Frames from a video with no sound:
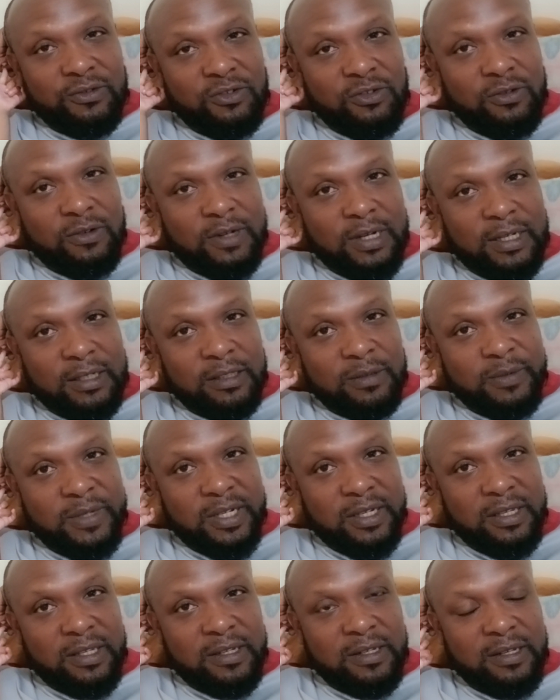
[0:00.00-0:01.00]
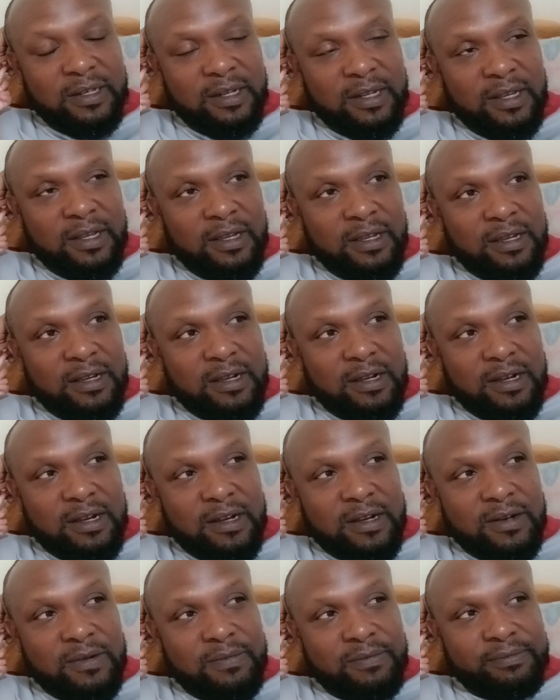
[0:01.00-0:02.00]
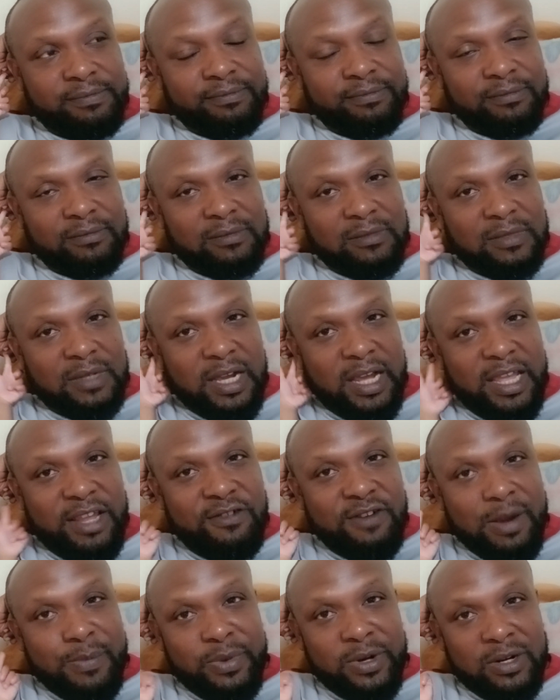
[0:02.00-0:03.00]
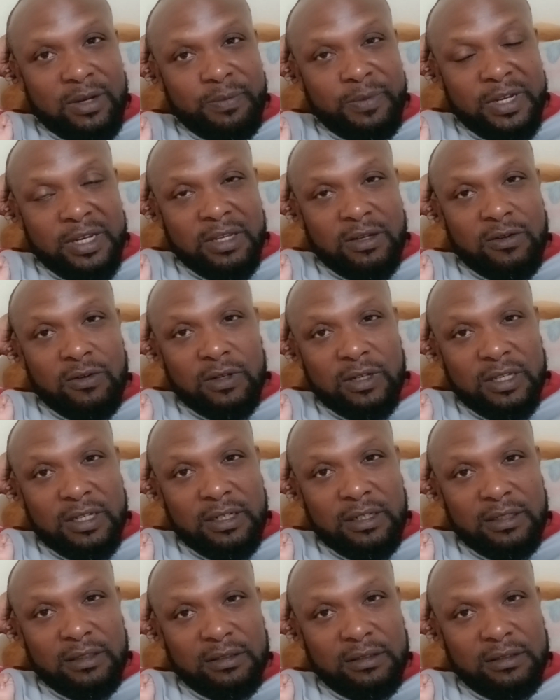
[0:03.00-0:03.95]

she will ask Maggie. I wrapping up in the cooking,